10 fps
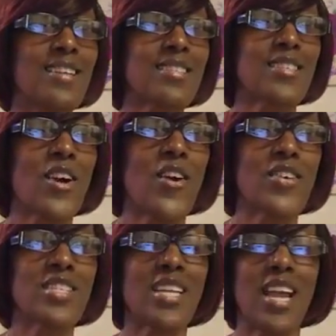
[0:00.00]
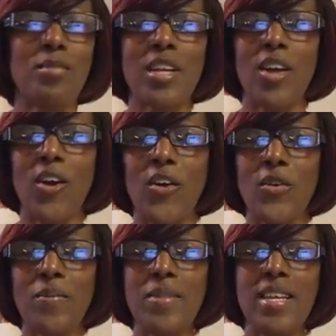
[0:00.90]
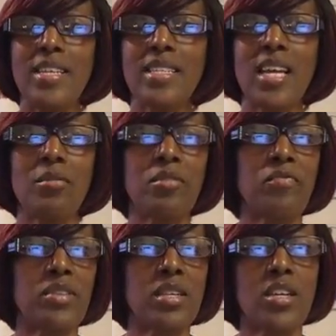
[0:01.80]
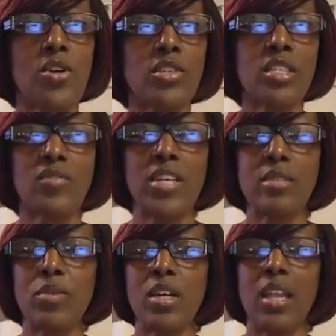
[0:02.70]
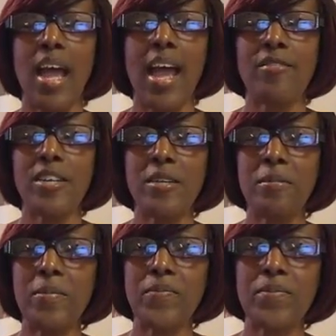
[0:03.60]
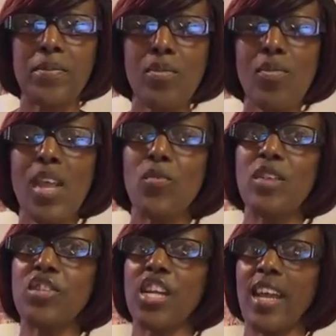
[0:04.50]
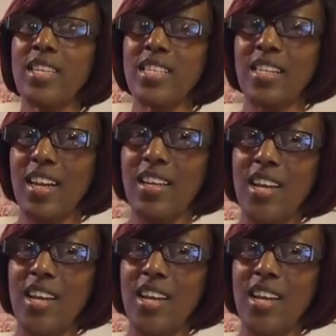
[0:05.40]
Let's go. It's time to go. Tell them the coach is Facebook Living. We've changed it.